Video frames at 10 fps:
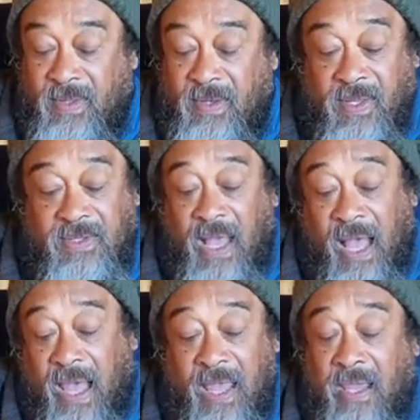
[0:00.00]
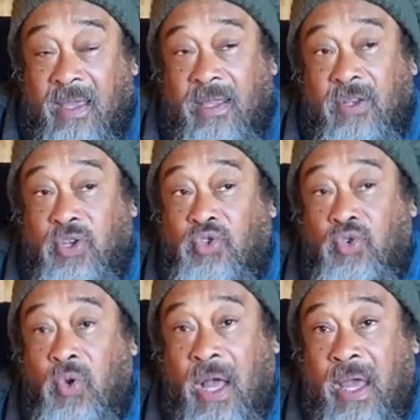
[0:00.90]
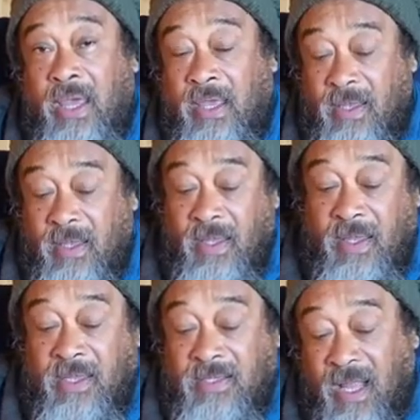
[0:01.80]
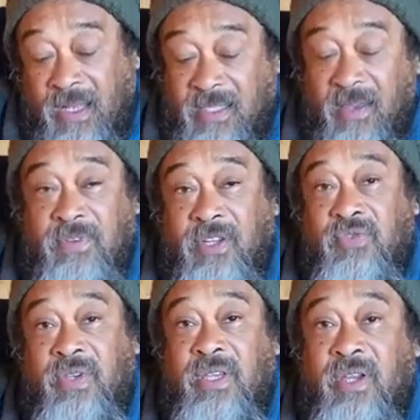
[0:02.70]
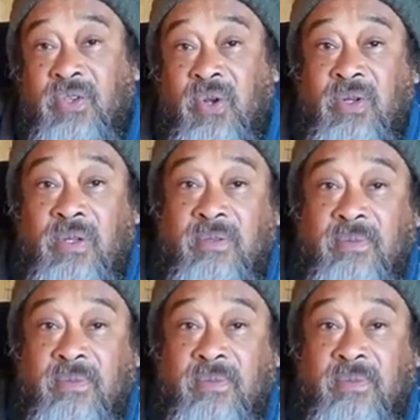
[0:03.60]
This I, the true I, is not 73 years old.